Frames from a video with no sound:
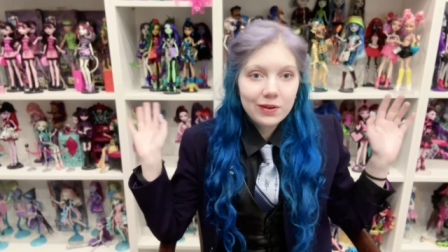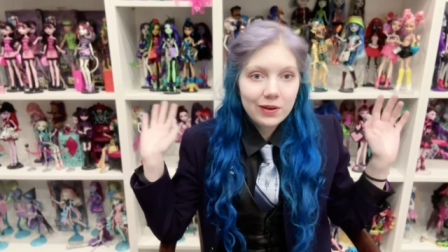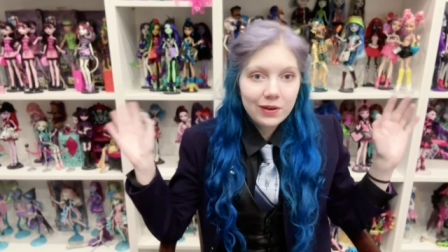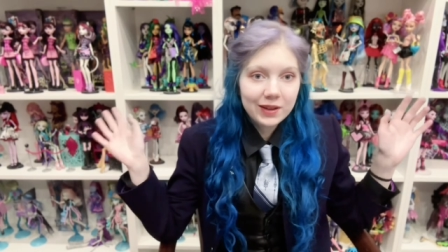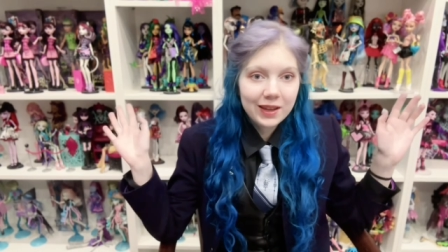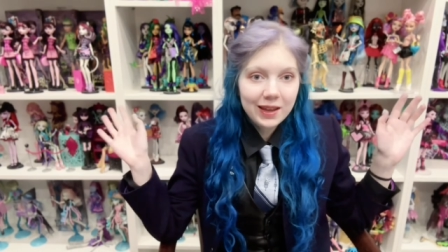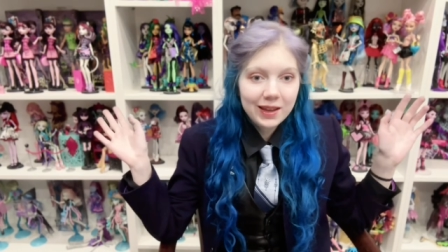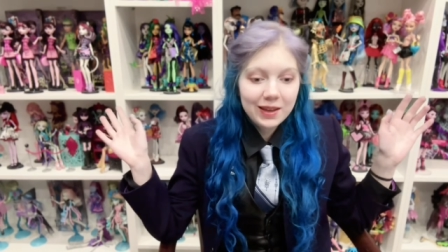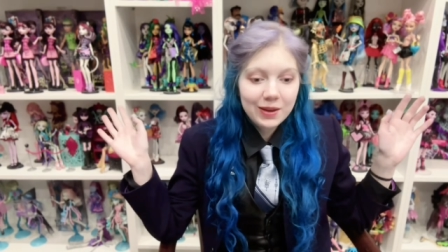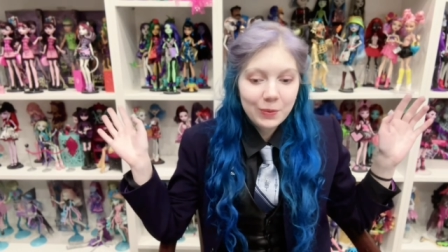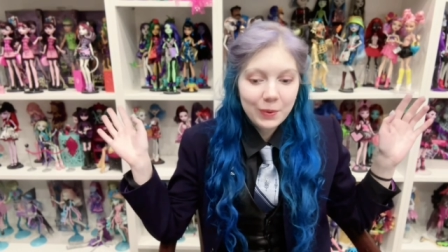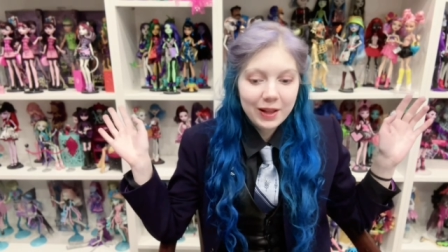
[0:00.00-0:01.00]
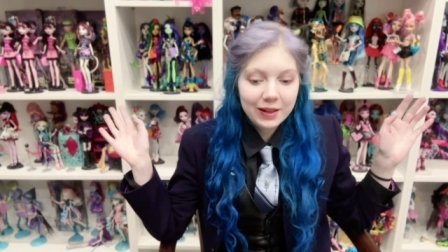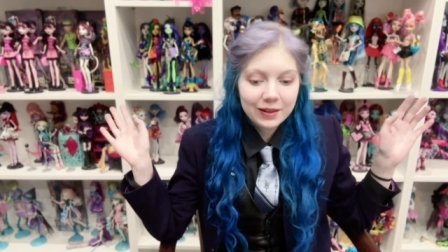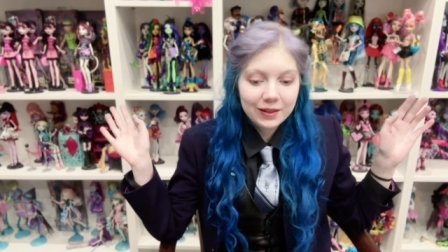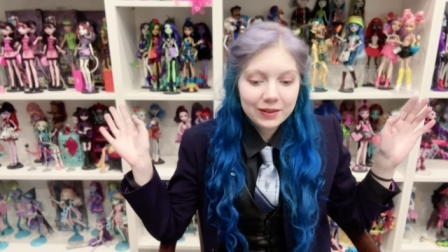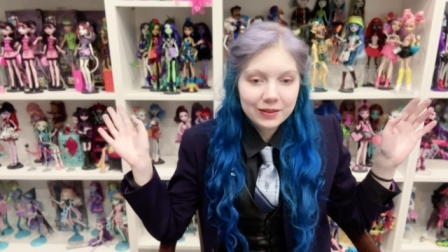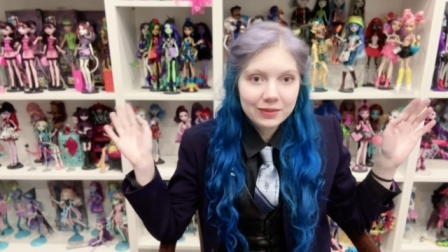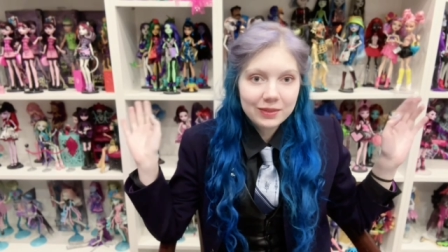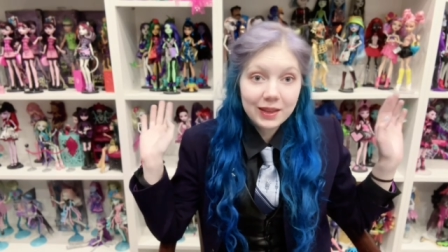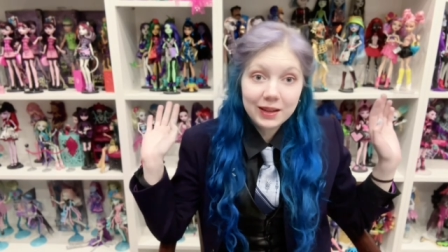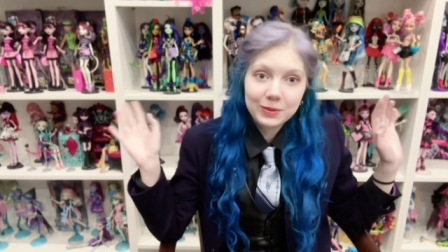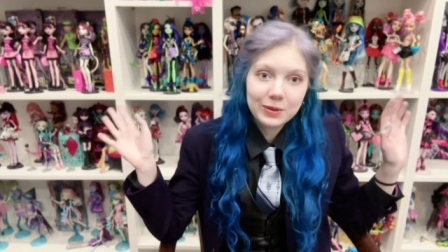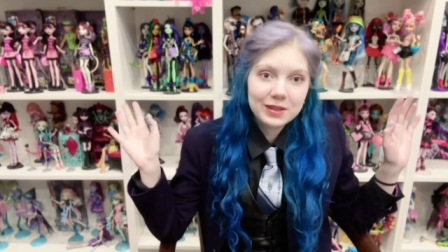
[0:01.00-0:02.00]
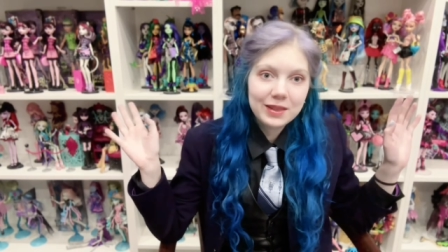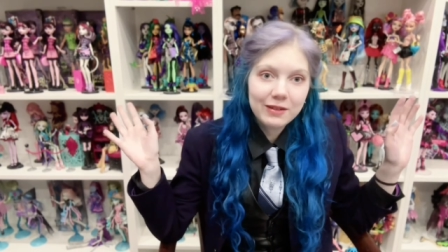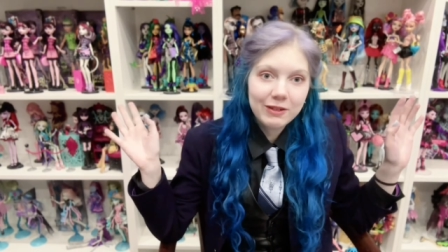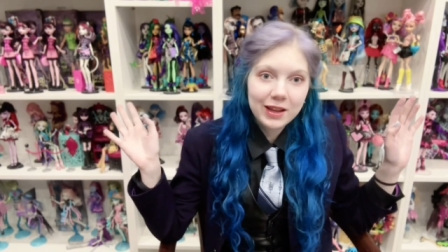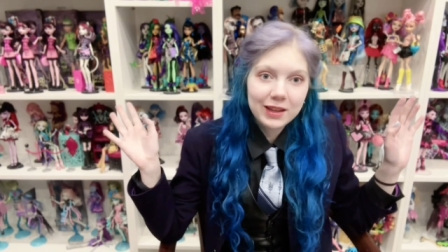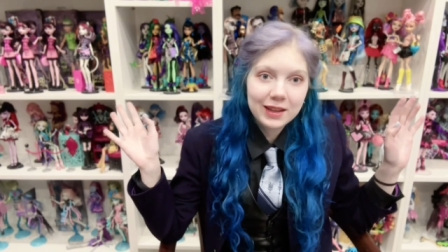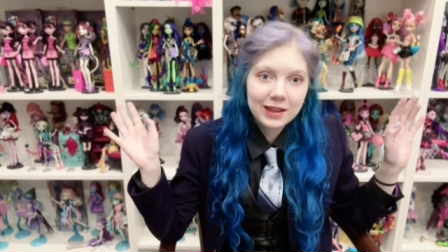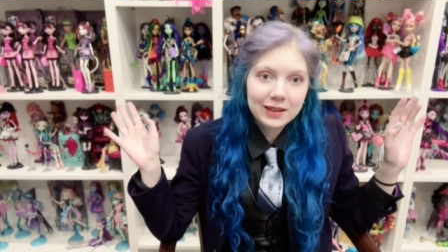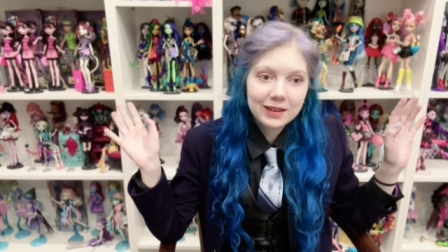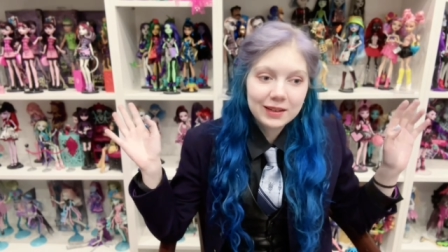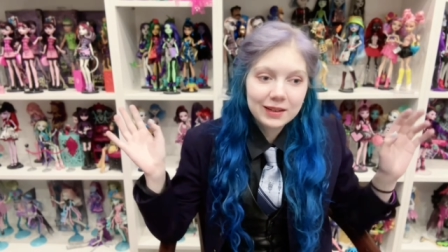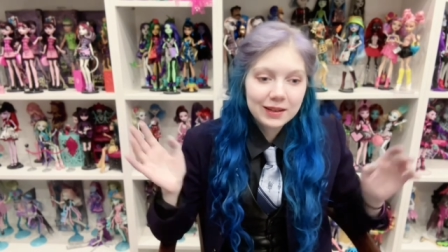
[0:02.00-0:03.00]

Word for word: okay, well, that was the ranking.